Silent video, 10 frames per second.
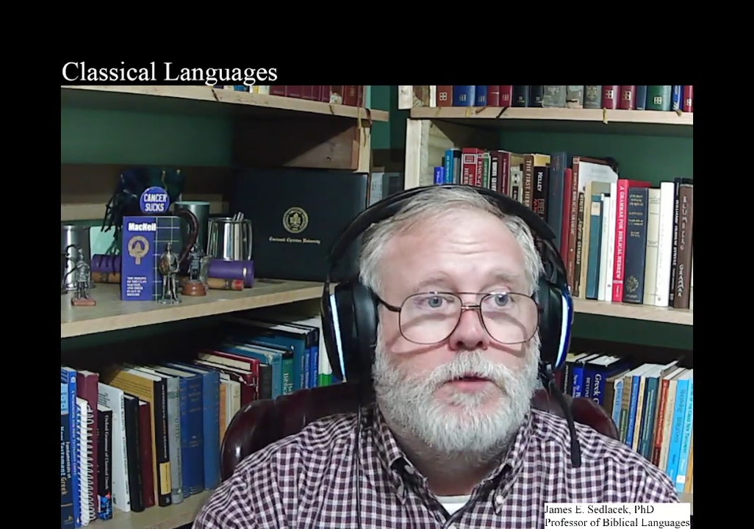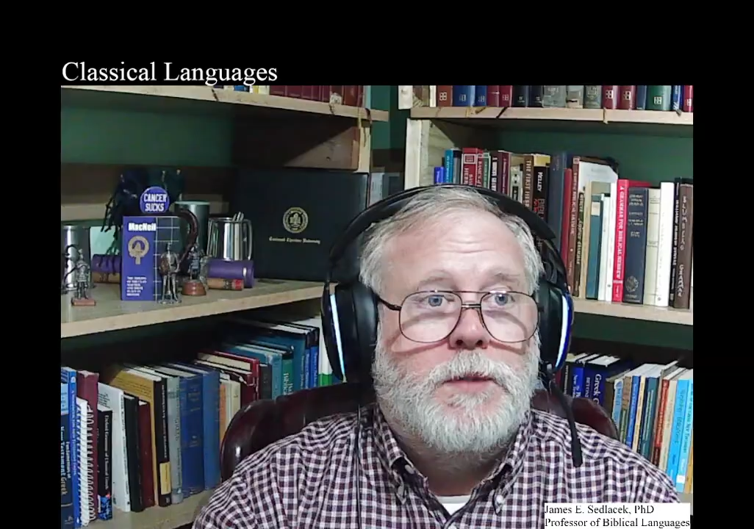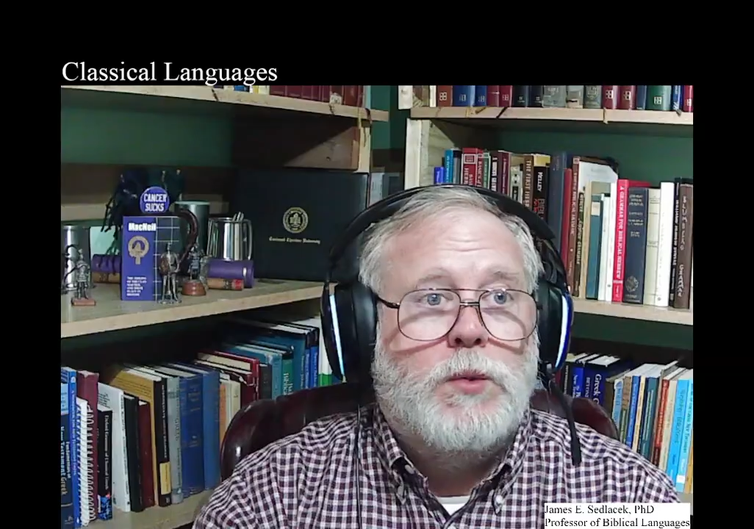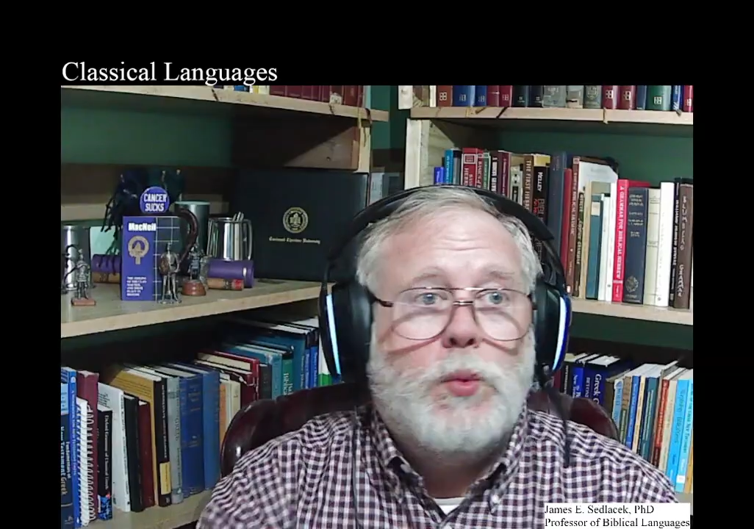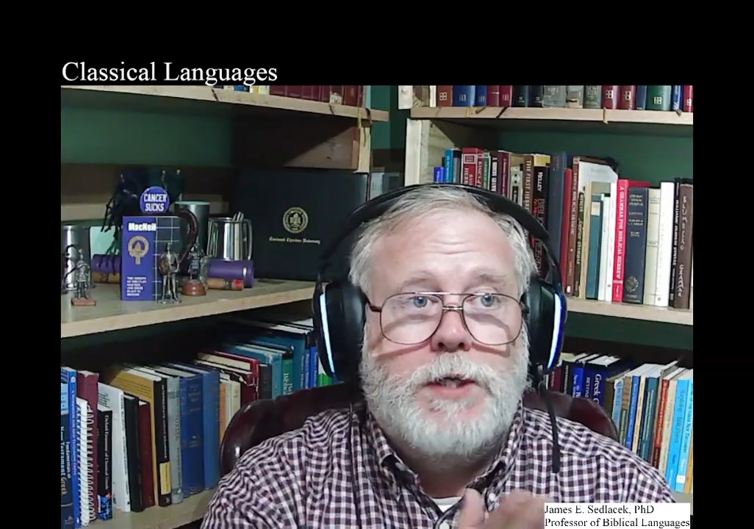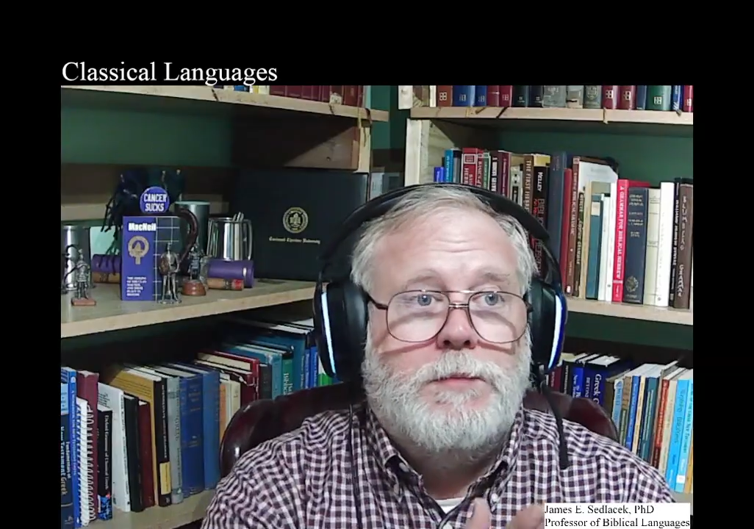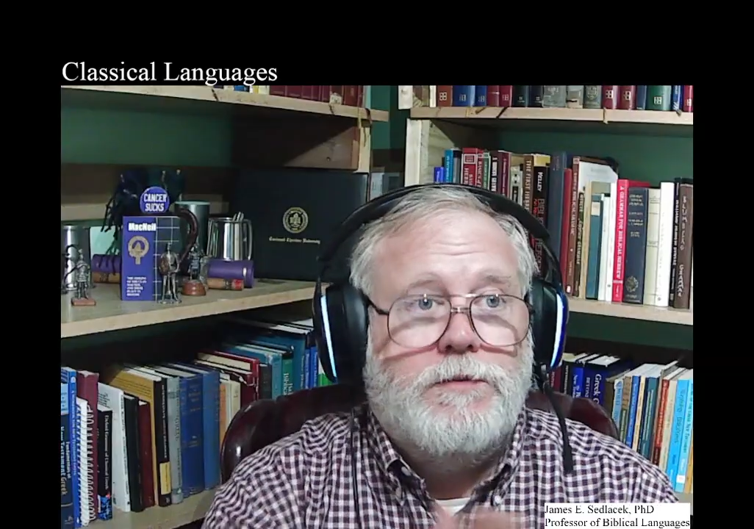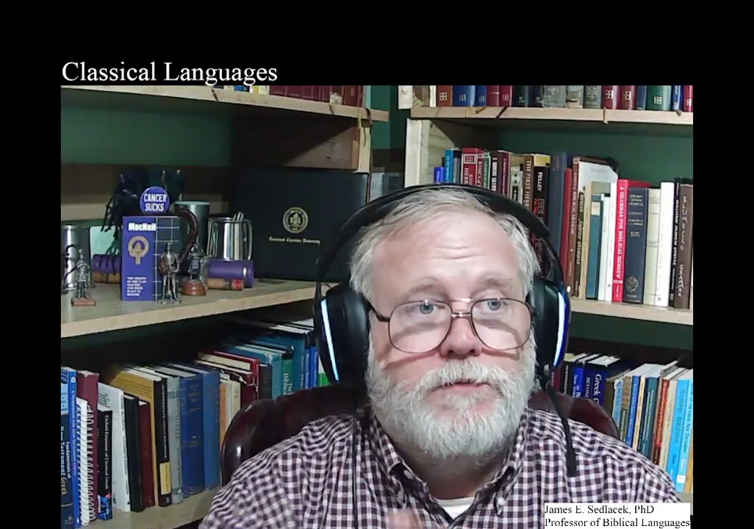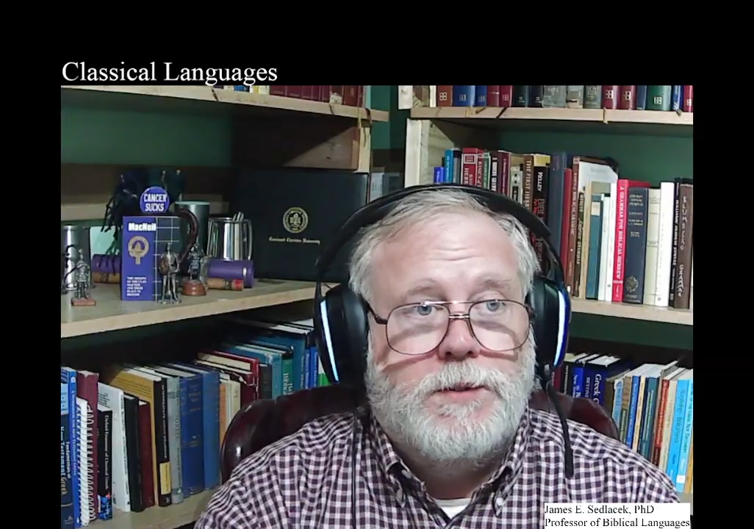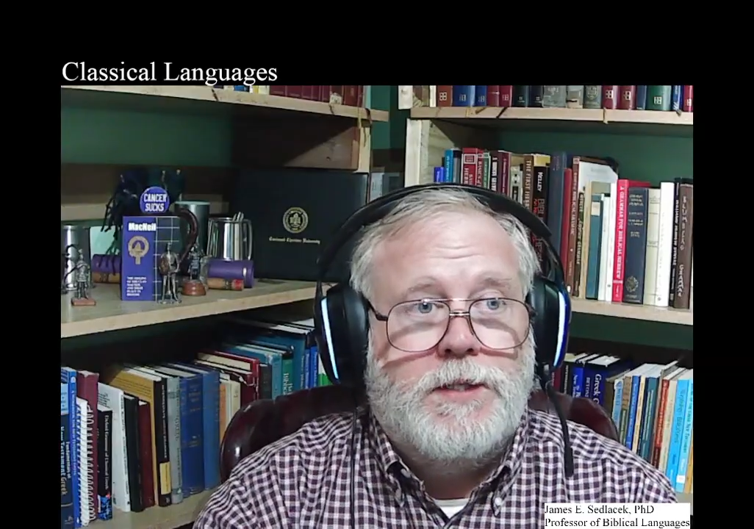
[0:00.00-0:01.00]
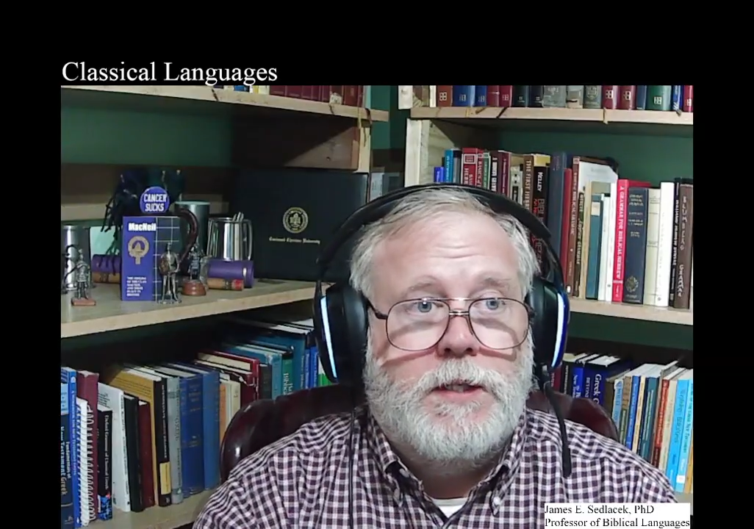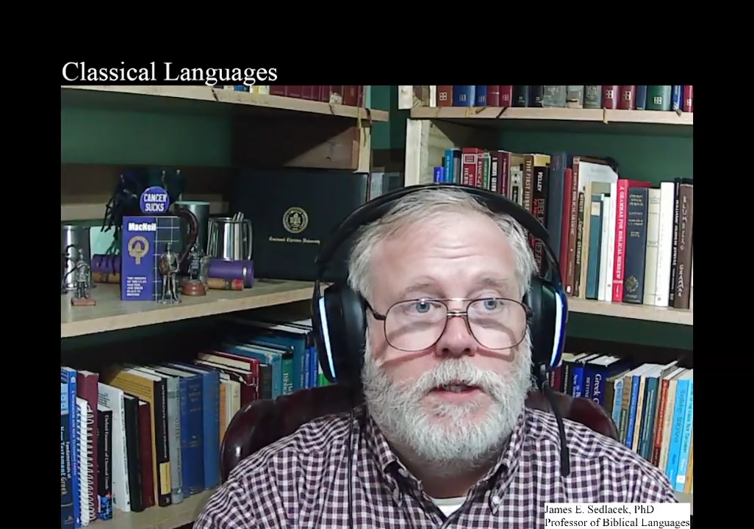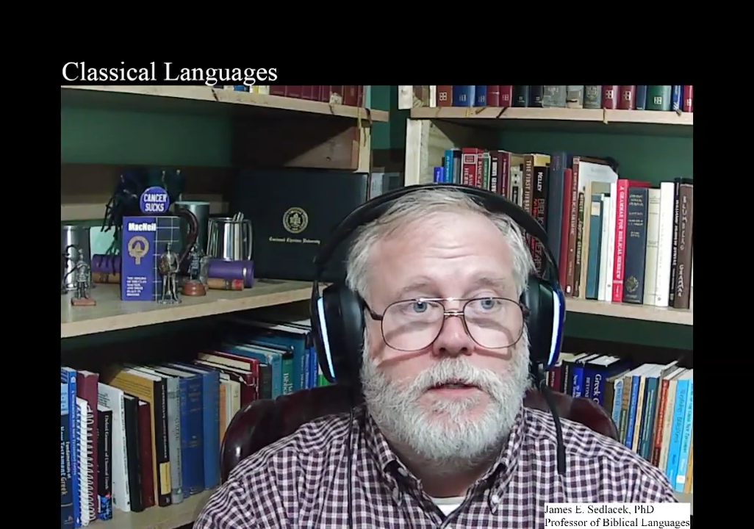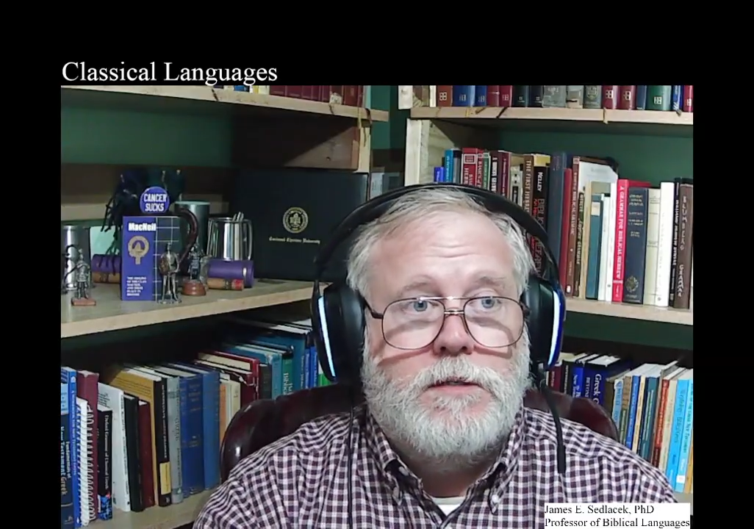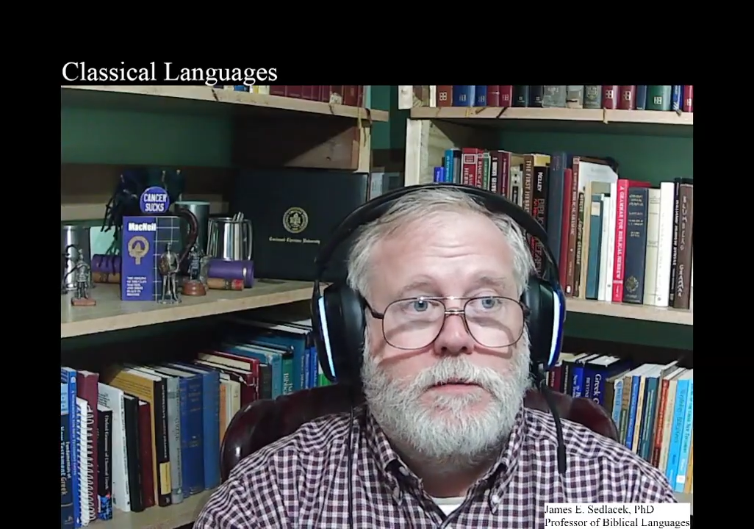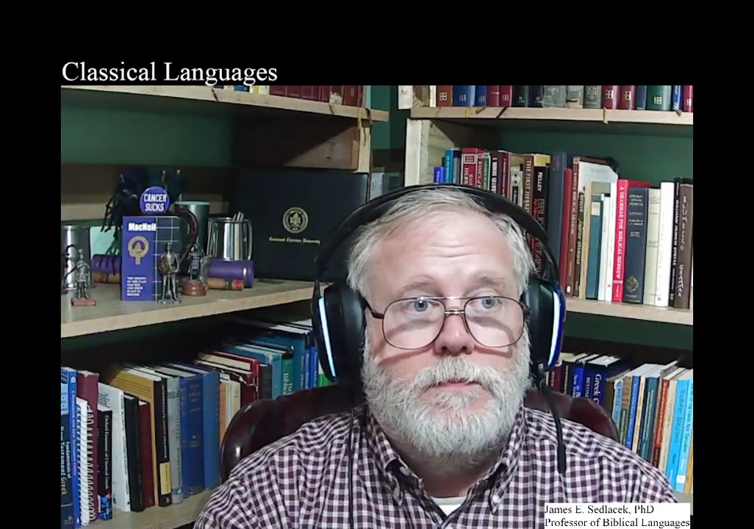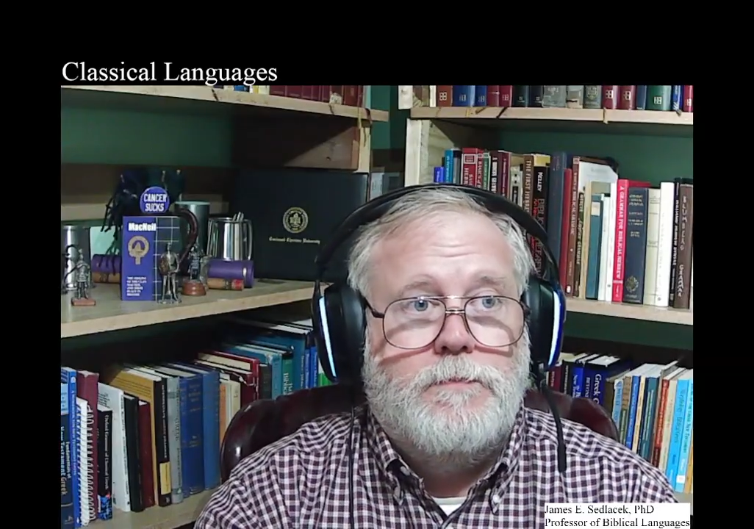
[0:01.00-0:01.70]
will be one before the end.